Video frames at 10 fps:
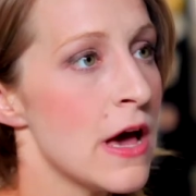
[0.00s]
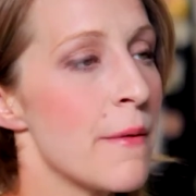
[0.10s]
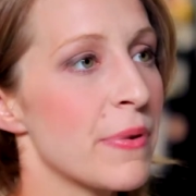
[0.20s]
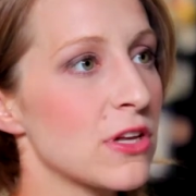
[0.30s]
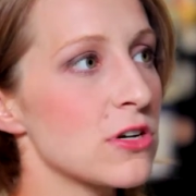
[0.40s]

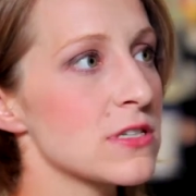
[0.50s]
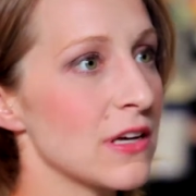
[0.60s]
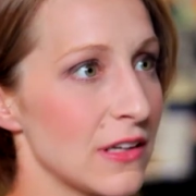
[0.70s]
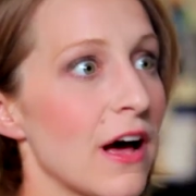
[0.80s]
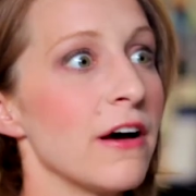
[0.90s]
but there's
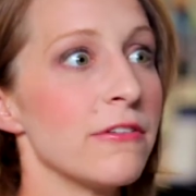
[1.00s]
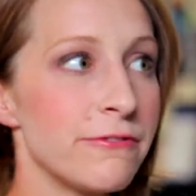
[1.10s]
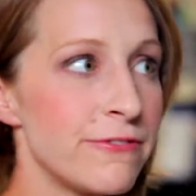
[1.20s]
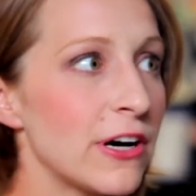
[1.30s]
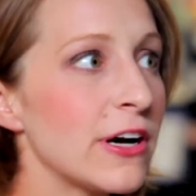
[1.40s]
a
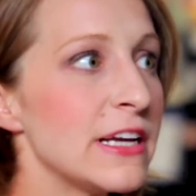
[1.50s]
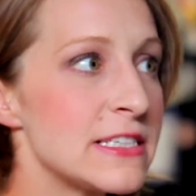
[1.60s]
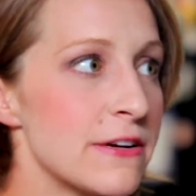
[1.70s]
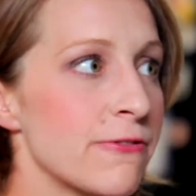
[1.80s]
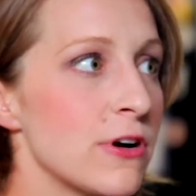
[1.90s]
very
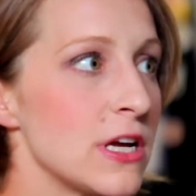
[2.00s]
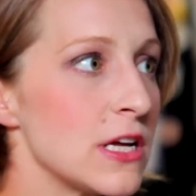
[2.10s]
different